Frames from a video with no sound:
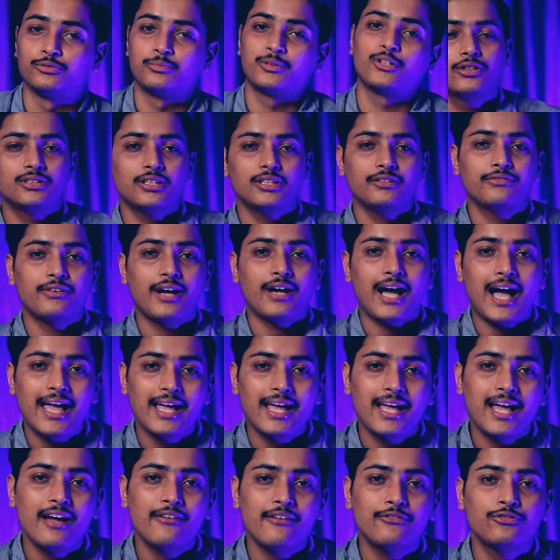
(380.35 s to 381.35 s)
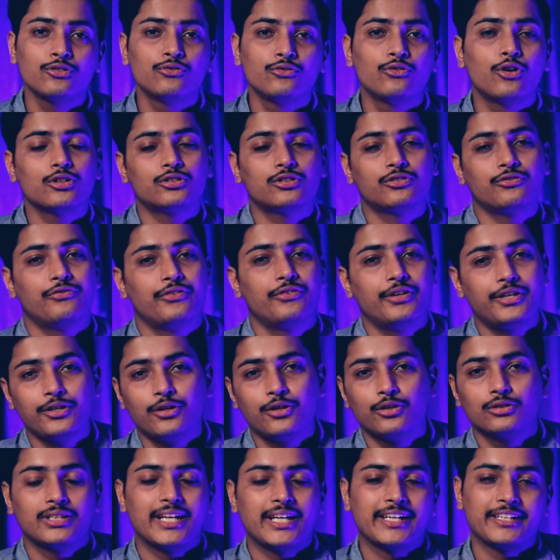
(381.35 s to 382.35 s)
because if I have to watch
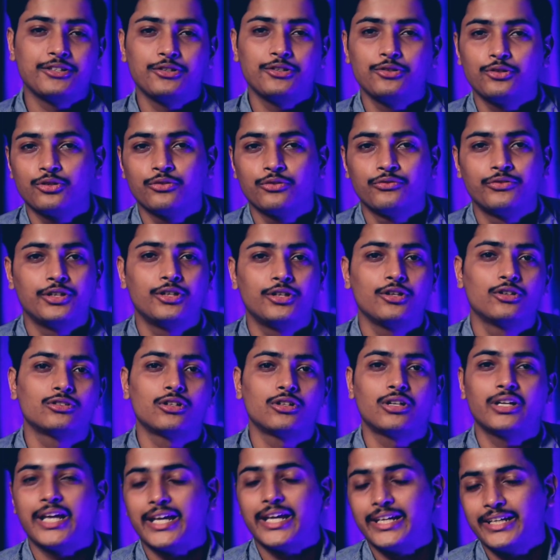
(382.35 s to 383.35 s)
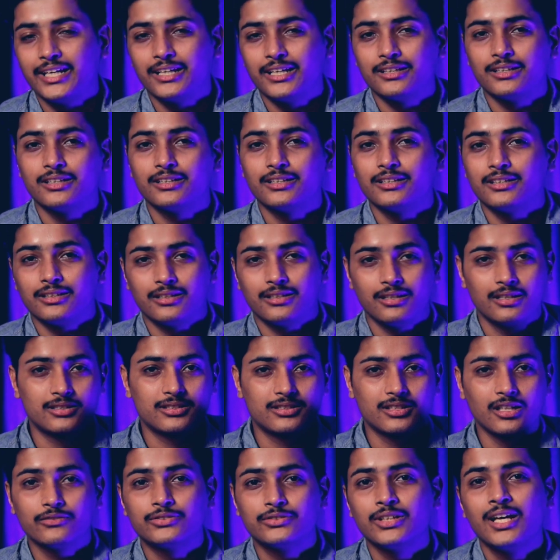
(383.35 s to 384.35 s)
videos like YouTube videos or any other
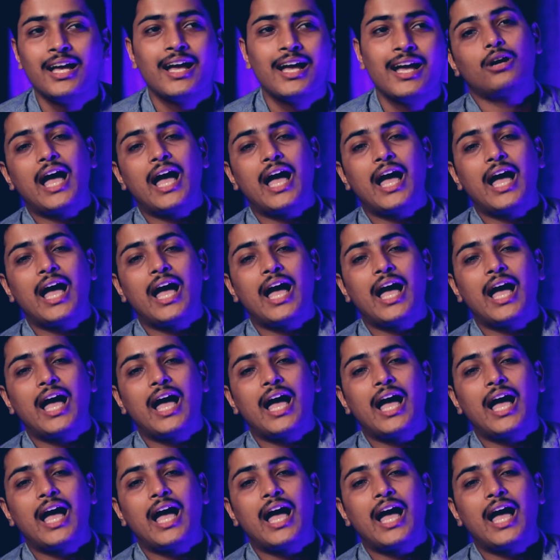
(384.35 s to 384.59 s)
stuff,